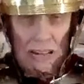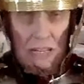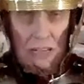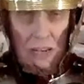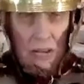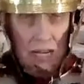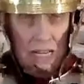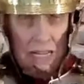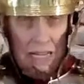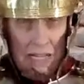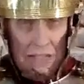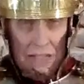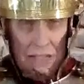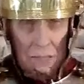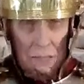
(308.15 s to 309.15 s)
needs
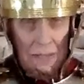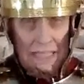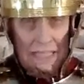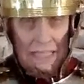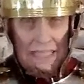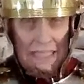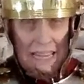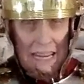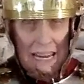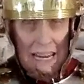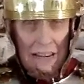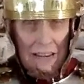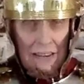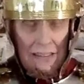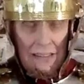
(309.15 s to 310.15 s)
to be
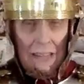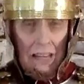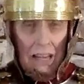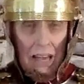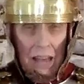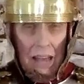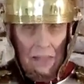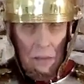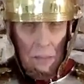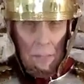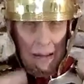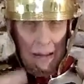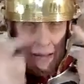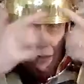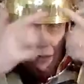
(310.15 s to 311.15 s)
seen in the
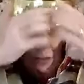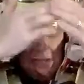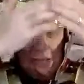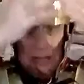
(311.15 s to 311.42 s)
battle.